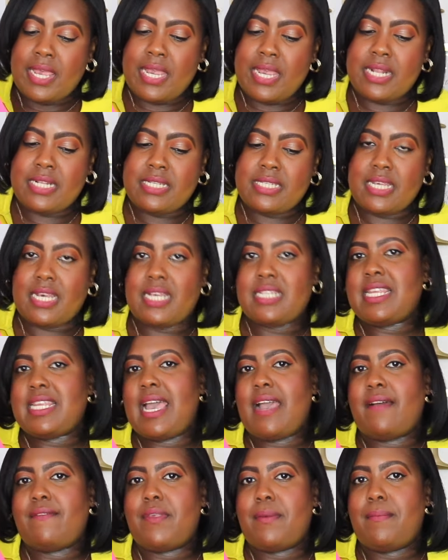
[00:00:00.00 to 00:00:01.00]
It does
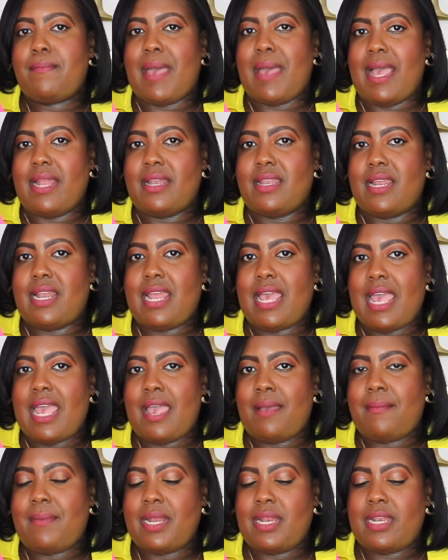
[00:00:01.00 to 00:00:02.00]
have the banded
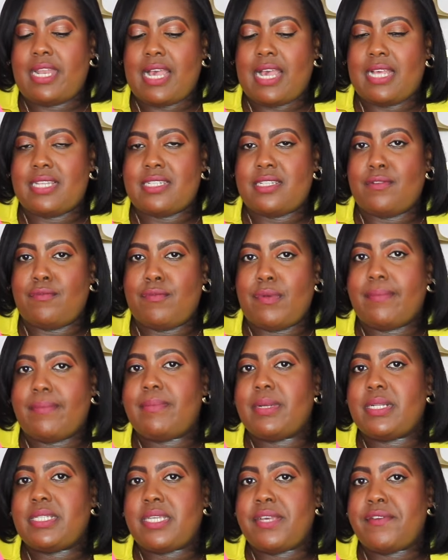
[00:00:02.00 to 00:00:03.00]
hem and it has the
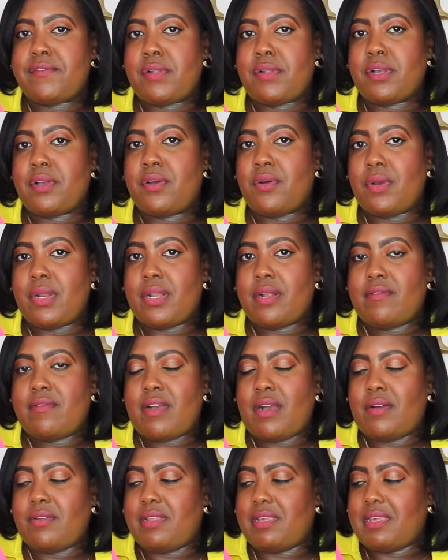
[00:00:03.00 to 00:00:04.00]
ribbed material going
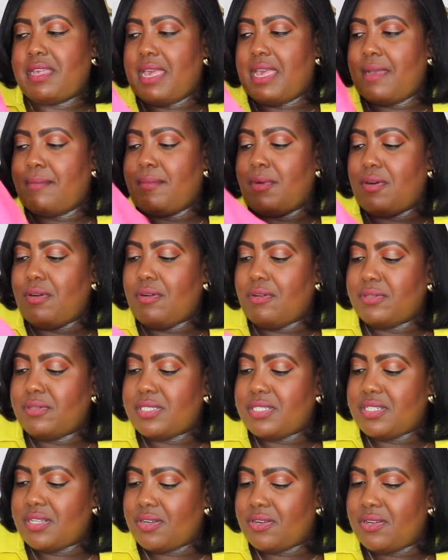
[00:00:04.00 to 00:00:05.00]
around the hem
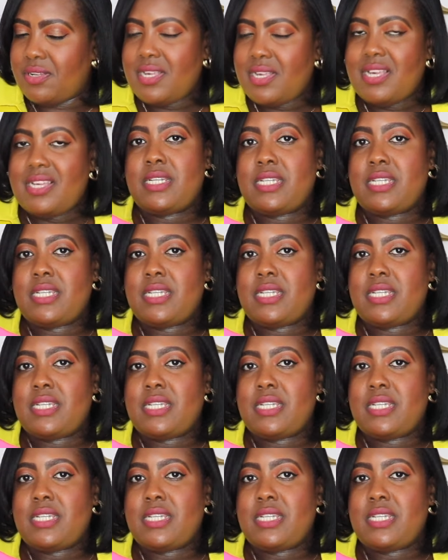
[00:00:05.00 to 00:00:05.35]
also.